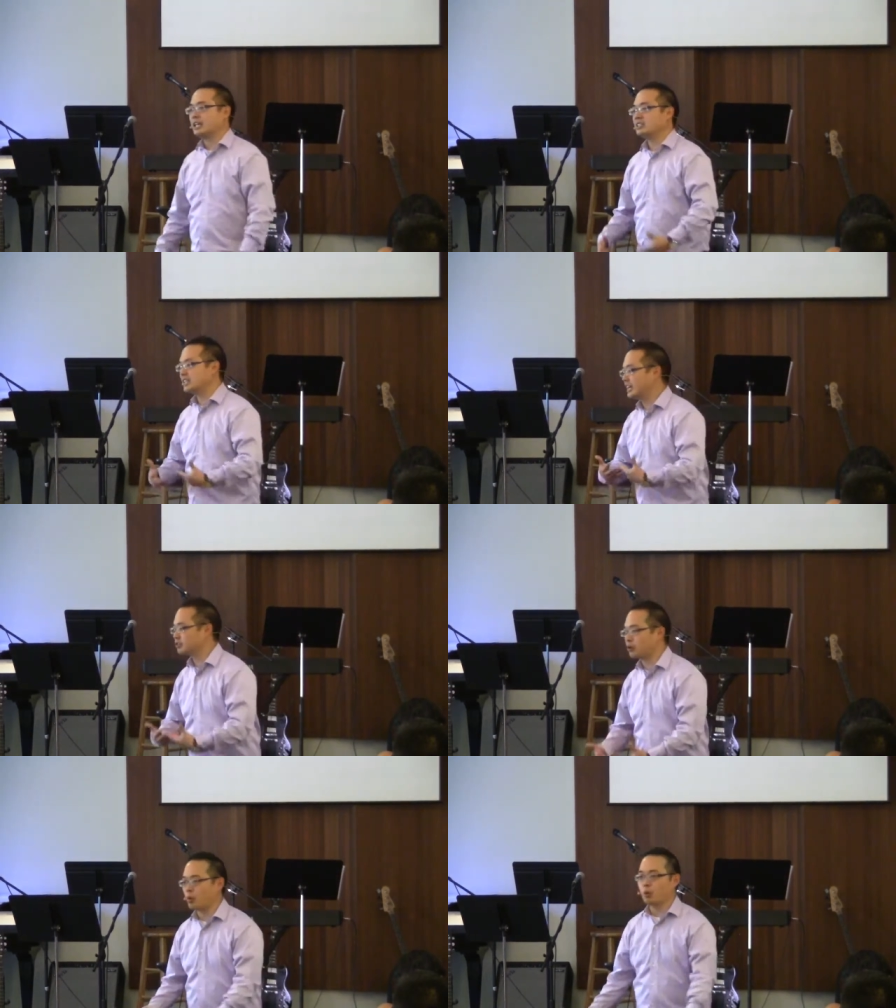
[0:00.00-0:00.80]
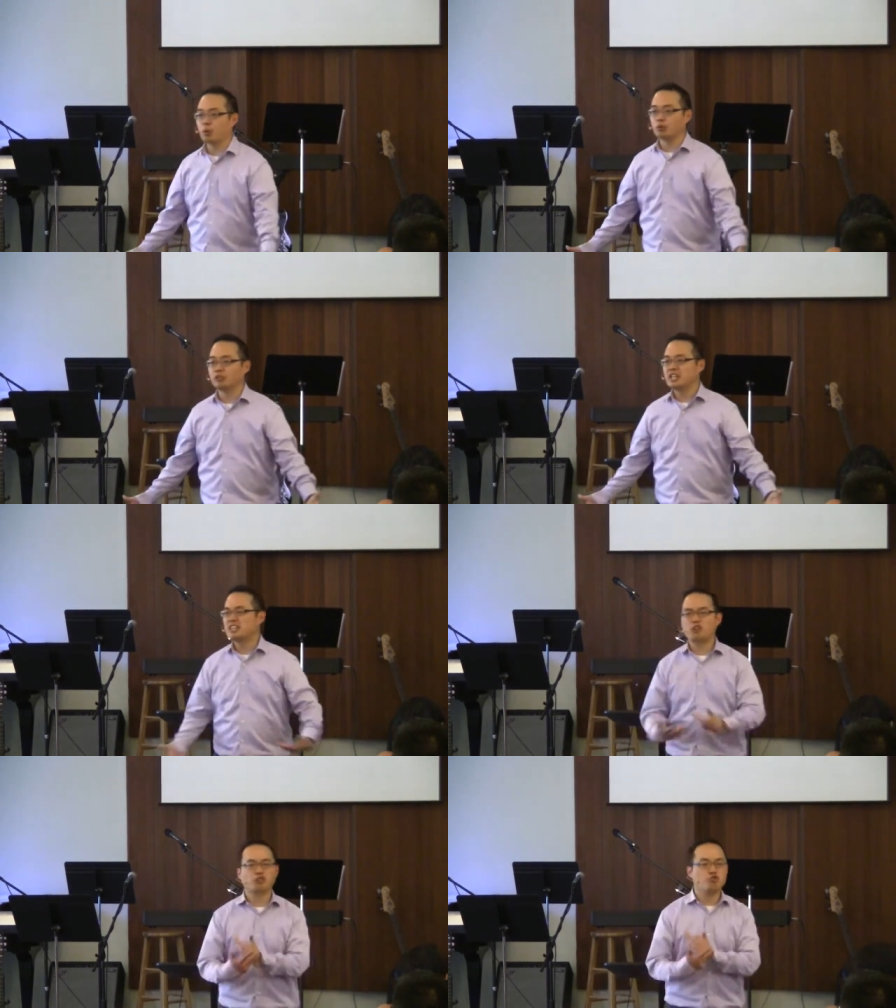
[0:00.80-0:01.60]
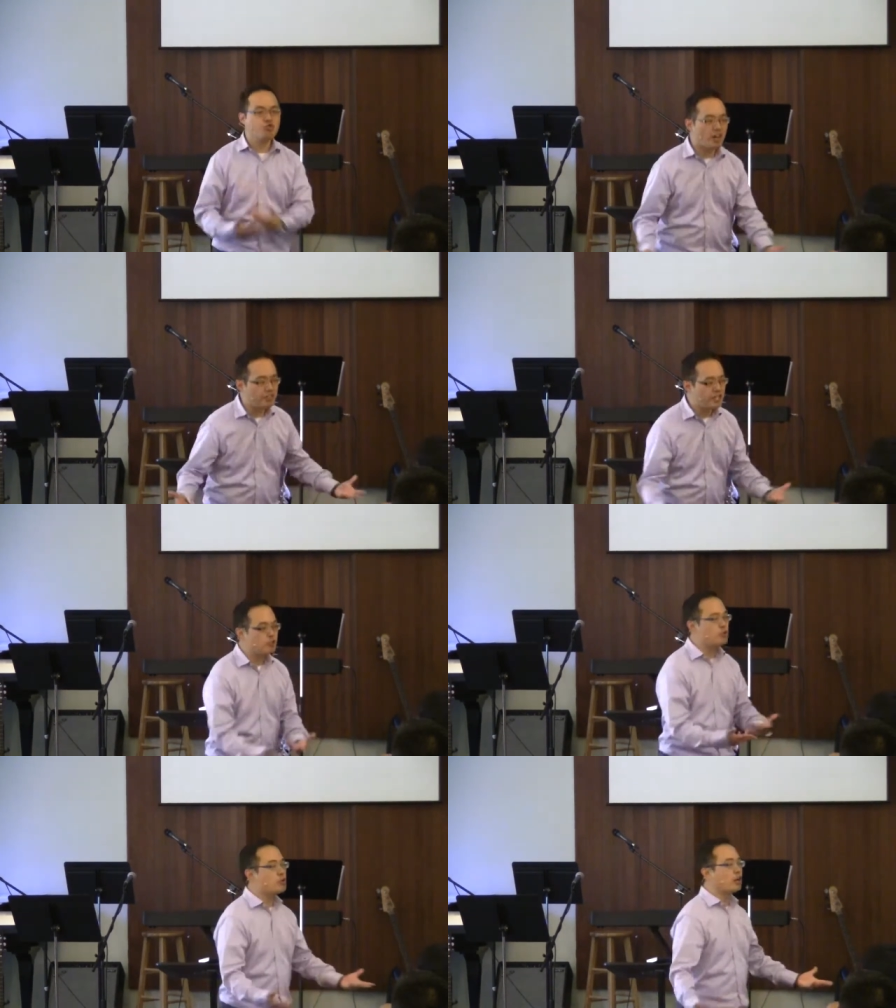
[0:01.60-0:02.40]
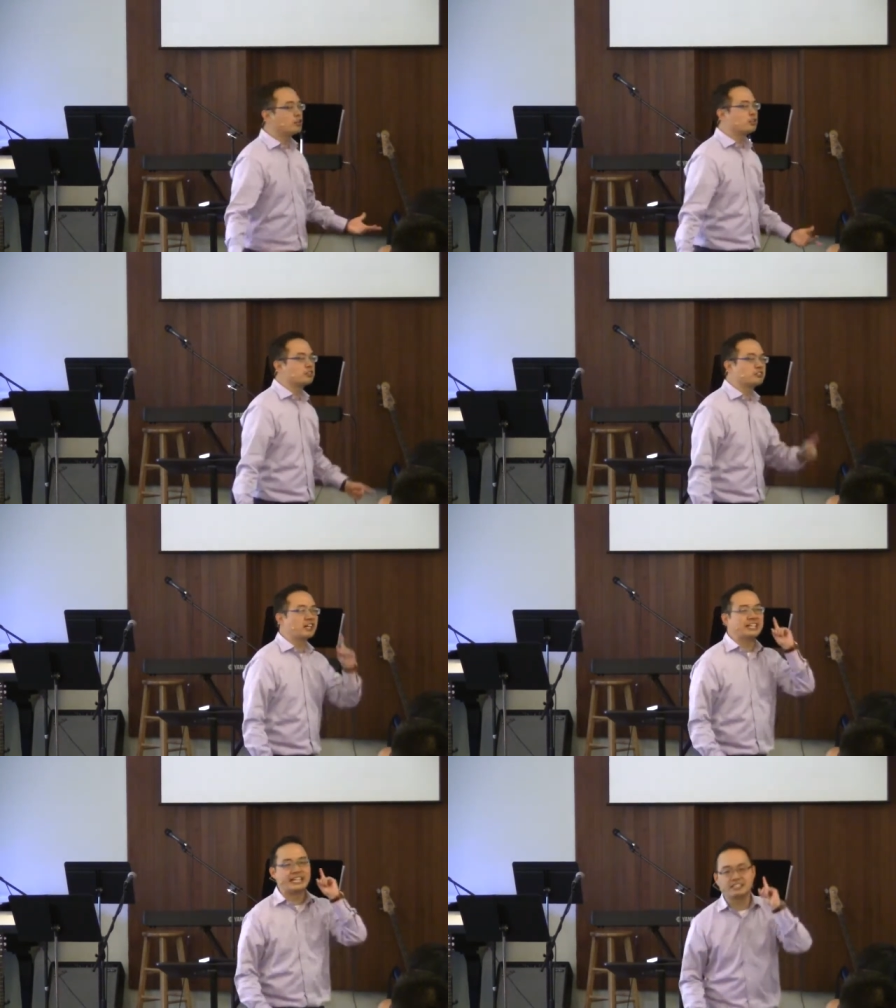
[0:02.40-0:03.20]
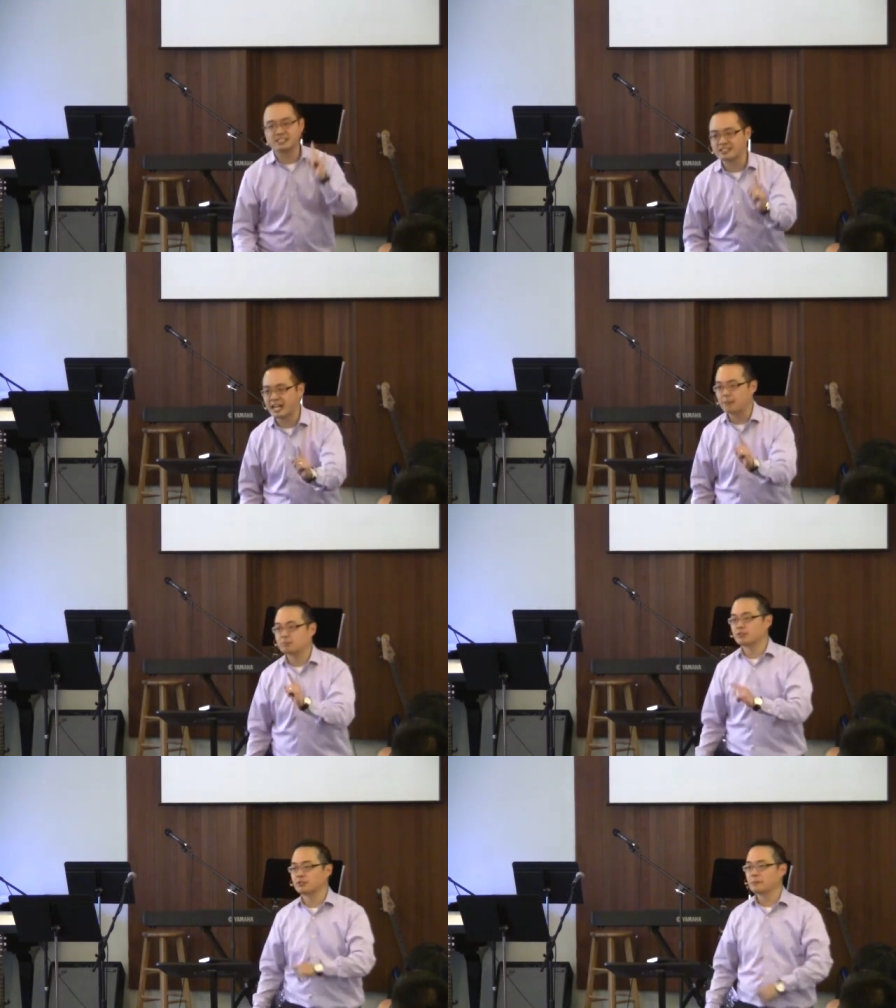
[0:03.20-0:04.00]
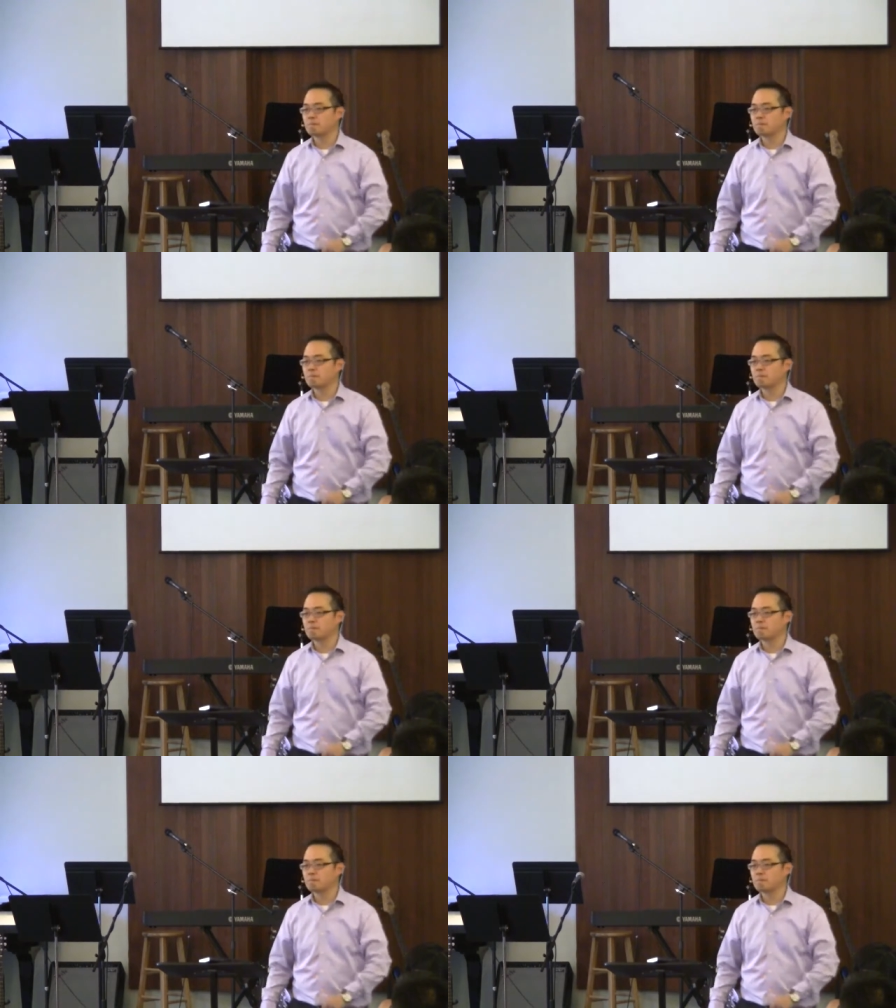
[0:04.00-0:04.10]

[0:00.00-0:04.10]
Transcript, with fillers: It gets old. There is nothing new under the sun except